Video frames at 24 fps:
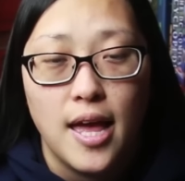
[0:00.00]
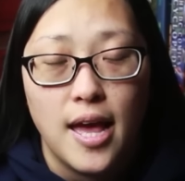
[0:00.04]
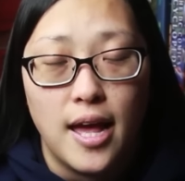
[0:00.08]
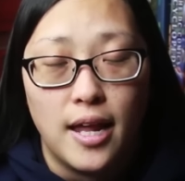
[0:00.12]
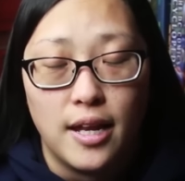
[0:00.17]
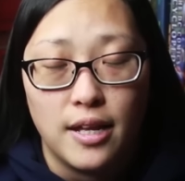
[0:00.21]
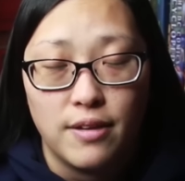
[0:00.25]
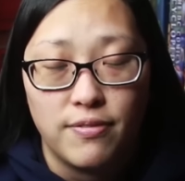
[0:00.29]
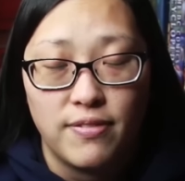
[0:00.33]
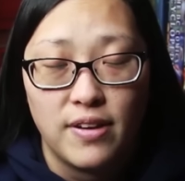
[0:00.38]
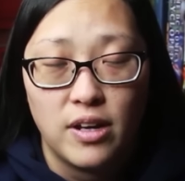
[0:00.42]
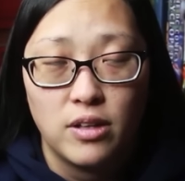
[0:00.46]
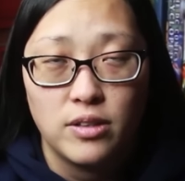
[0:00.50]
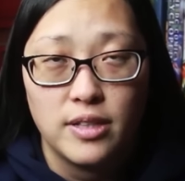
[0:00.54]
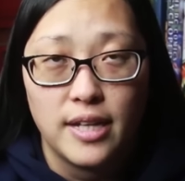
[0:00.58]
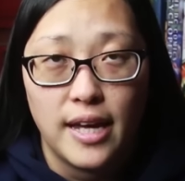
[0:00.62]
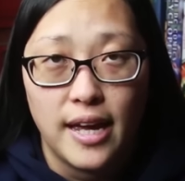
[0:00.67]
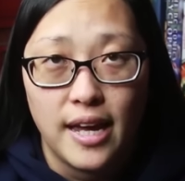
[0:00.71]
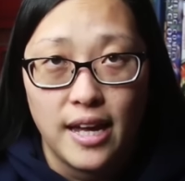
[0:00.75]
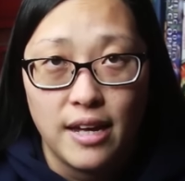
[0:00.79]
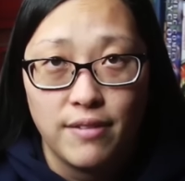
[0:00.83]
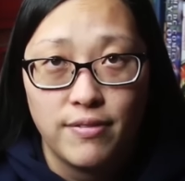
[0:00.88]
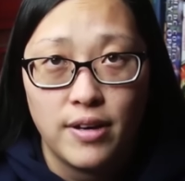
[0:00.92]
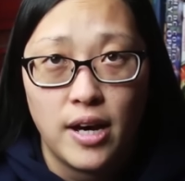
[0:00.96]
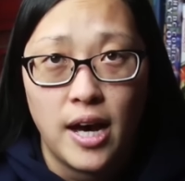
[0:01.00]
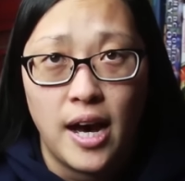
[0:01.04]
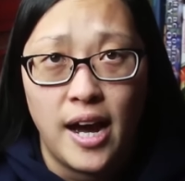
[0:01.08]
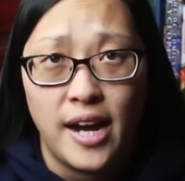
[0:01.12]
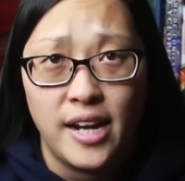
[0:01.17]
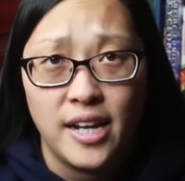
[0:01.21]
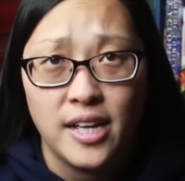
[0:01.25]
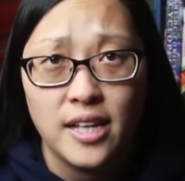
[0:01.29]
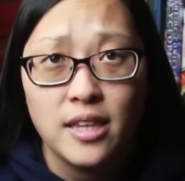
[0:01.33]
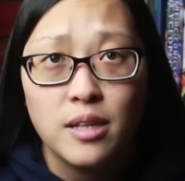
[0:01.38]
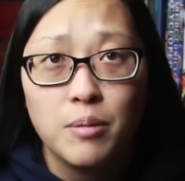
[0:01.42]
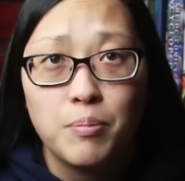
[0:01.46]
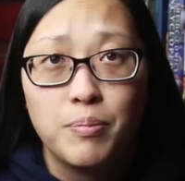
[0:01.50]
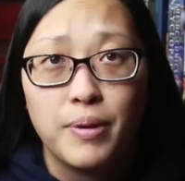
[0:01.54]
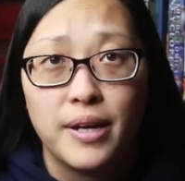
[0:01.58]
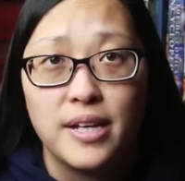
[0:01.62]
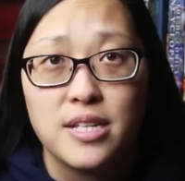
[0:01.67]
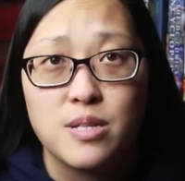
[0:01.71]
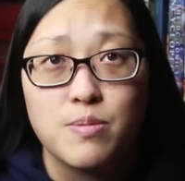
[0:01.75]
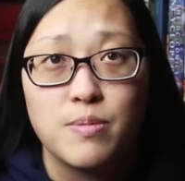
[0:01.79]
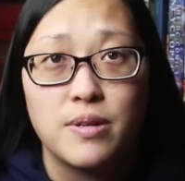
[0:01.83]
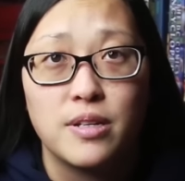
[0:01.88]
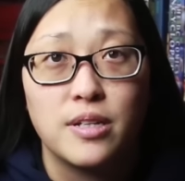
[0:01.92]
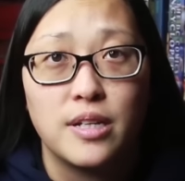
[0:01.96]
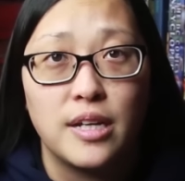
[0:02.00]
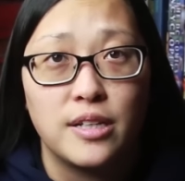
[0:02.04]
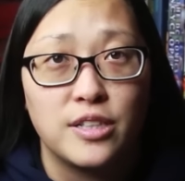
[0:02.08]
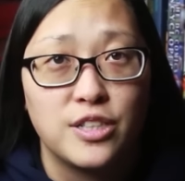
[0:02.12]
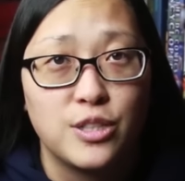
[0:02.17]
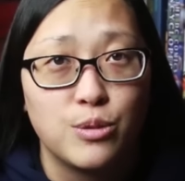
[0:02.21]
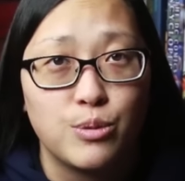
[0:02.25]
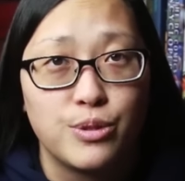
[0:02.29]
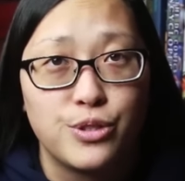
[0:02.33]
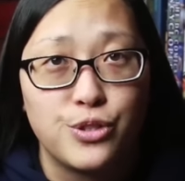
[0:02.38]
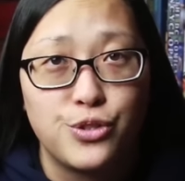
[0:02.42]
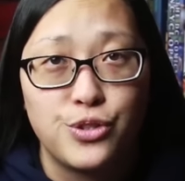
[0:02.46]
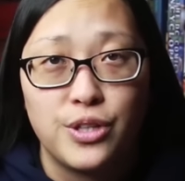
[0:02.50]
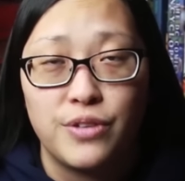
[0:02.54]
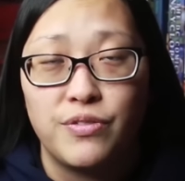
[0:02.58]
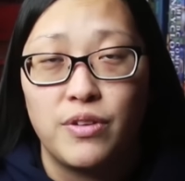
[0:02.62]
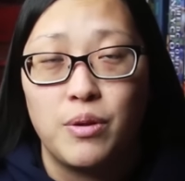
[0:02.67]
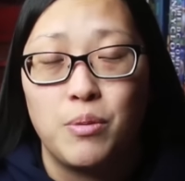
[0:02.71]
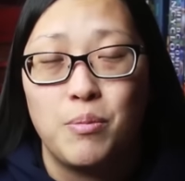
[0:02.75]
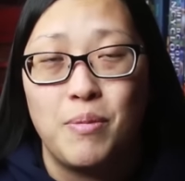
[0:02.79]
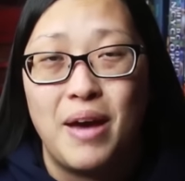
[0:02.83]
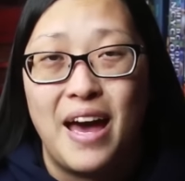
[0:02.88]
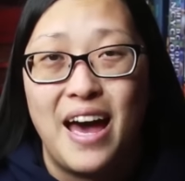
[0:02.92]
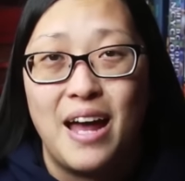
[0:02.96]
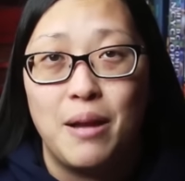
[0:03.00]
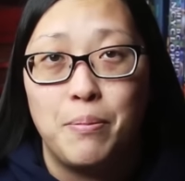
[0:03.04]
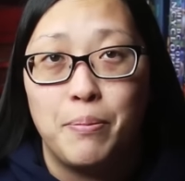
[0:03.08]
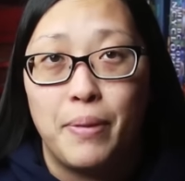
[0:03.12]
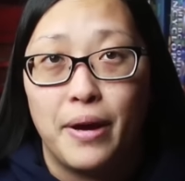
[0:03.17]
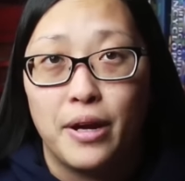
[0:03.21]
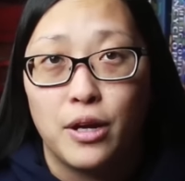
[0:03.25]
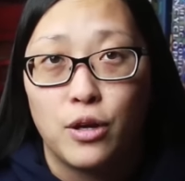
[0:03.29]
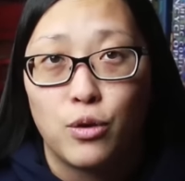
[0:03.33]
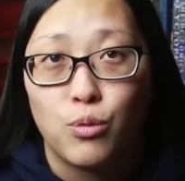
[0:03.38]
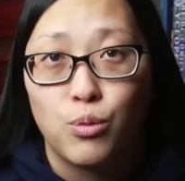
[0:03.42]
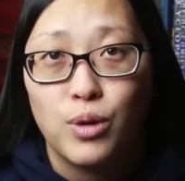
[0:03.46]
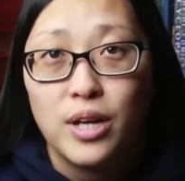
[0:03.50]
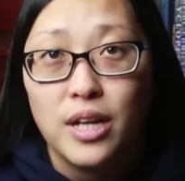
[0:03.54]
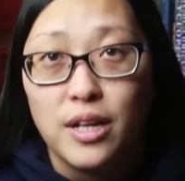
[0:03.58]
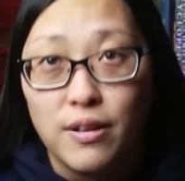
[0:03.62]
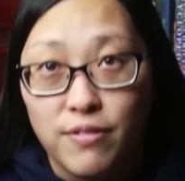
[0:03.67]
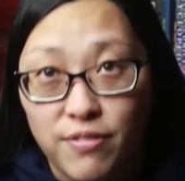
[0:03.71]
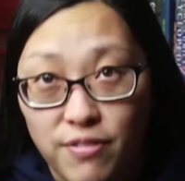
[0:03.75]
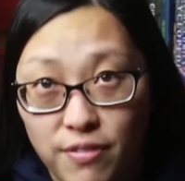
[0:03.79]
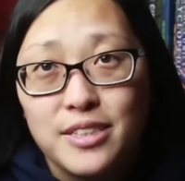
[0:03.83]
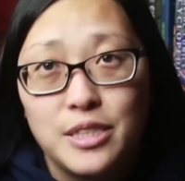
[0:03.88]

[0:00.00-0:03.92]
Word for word: and he found Ava hiding in the basement, and she was driven mad by grief.